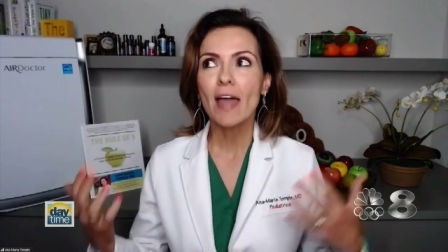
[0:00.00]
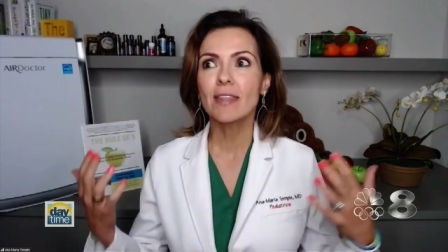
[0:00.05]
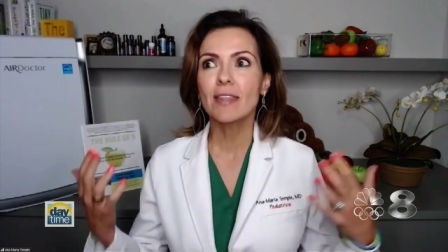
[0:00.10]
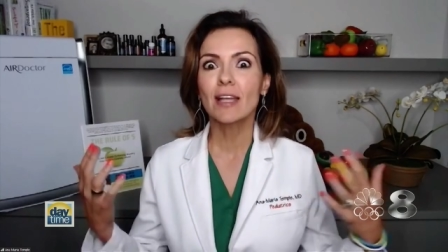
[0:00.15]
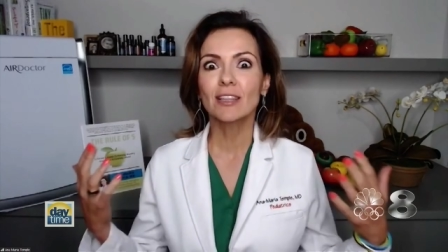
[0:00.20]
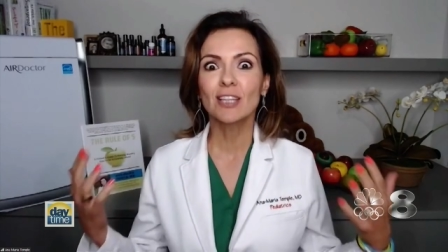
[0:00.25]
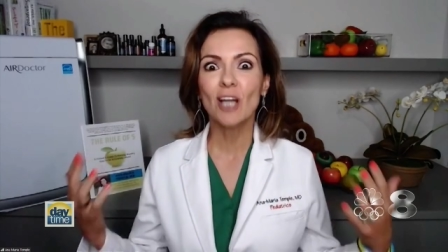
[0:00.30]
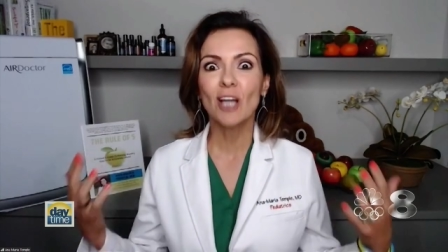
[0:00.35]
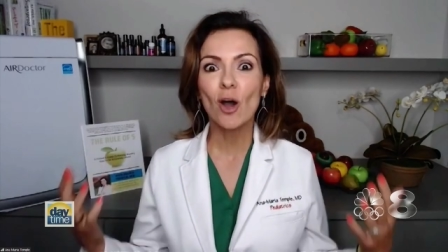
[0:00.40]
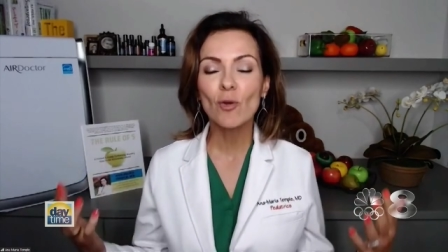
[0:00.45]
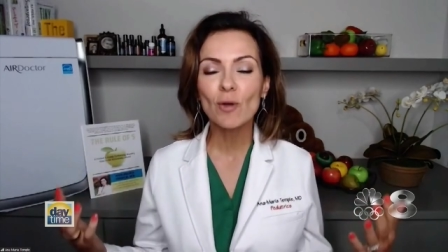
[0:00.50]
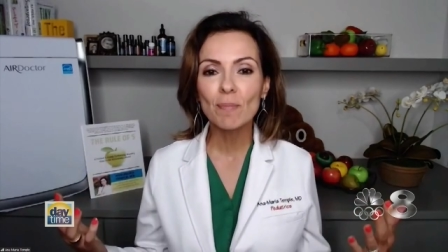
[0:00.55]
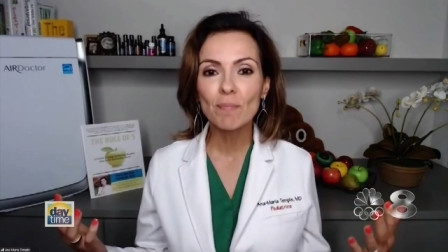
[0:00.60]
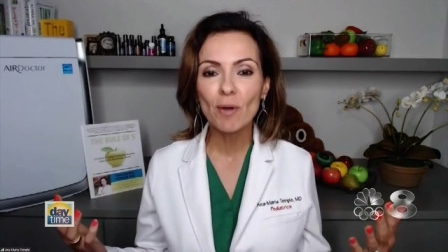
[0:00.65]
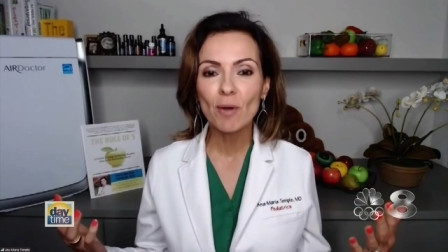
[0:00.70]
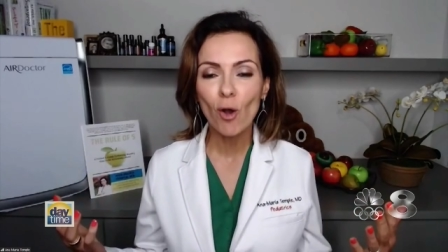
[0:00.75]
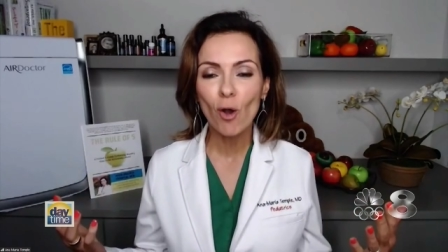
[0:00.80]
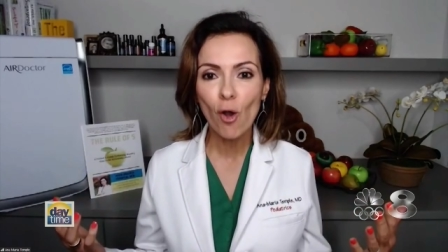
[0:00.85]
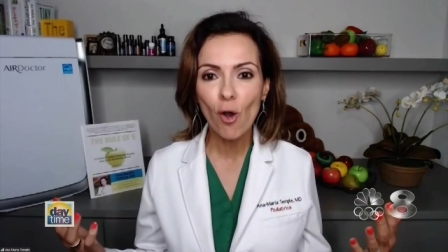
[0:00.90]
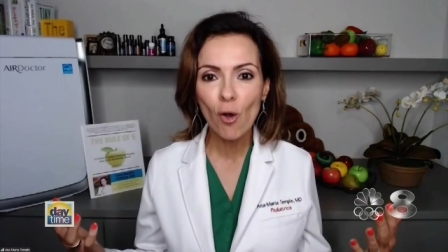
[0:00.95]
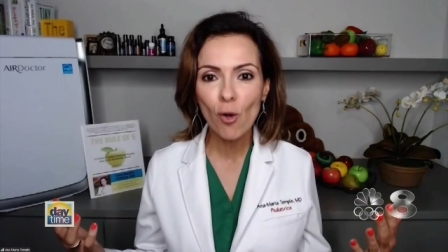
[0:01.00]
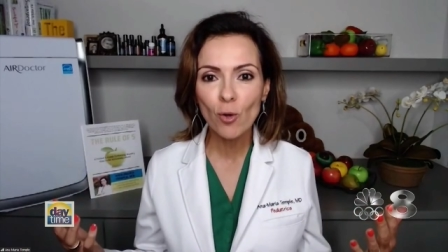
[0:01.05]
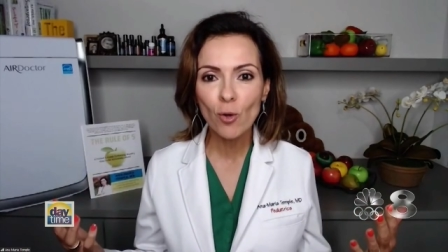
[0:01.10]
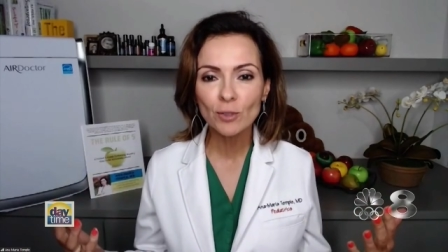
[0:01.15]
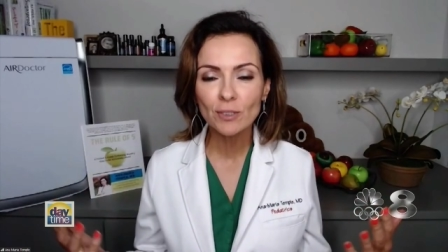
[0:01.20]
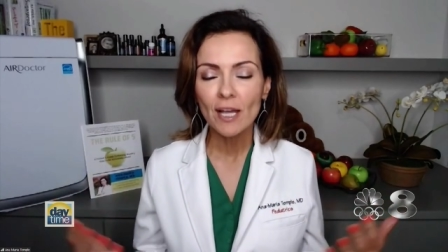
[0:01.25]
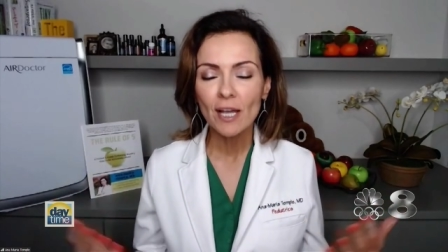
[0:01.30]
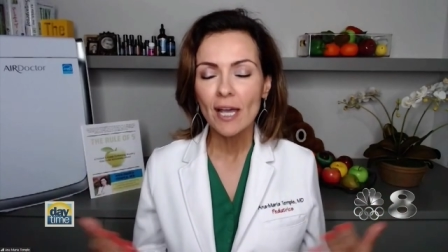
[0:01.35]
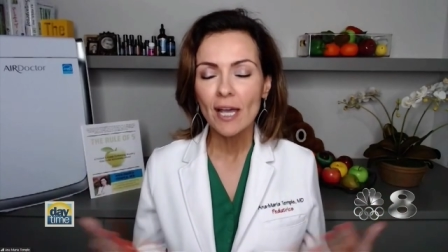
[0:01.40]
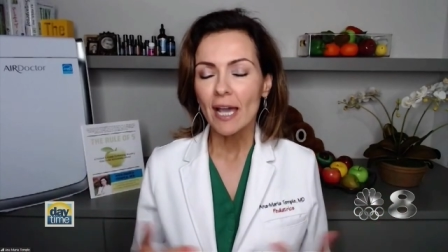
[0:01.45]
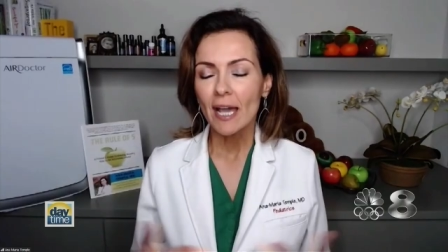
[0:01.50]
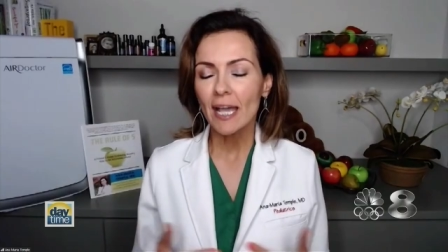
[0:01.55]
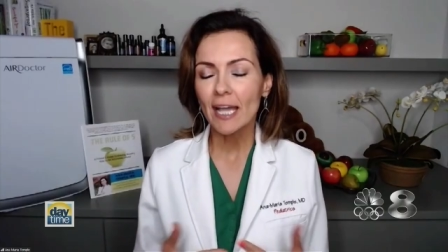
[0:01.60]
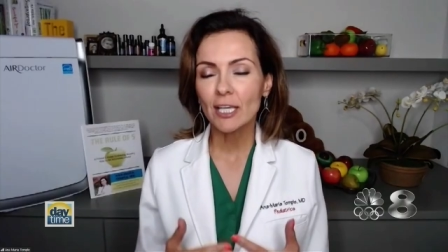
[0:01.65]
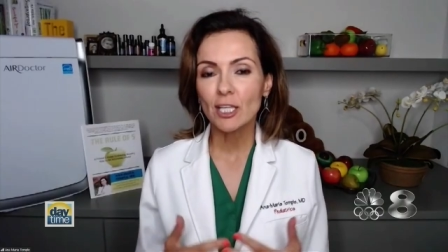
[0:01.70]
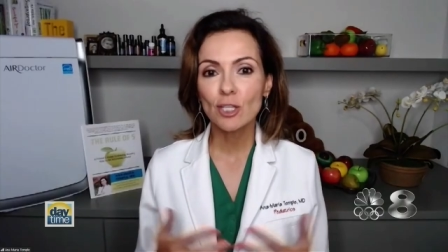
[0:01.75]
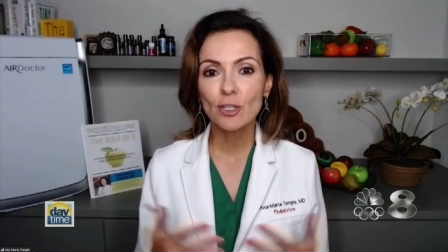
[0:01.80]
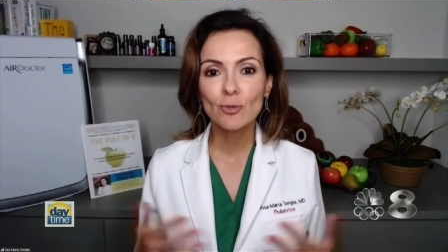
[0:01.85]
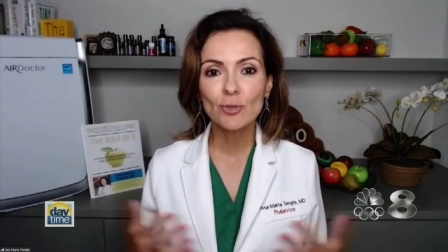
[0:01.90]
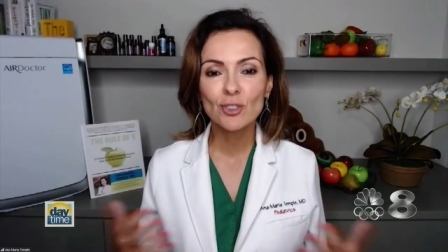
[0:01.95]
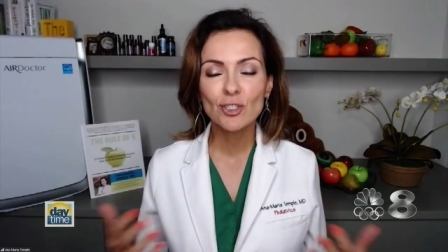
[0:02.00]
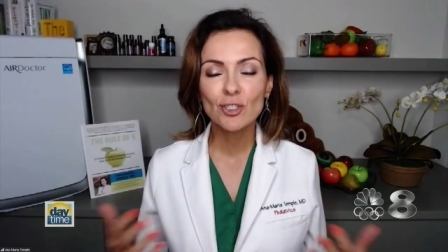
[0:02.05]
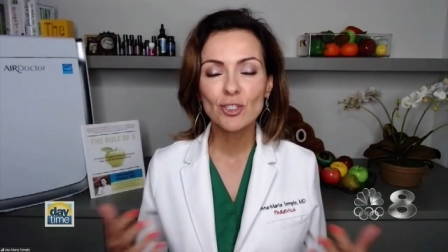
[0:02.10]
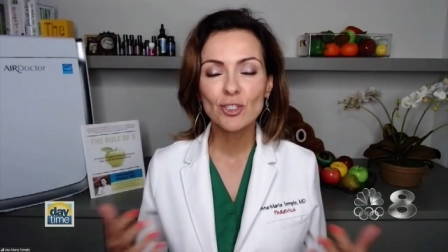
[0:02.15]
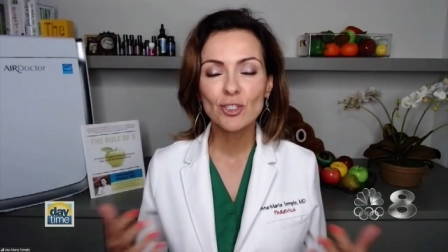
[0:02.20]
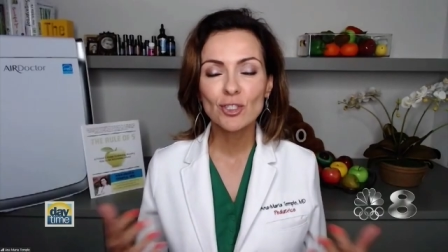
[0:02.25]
and then lo and behold a huge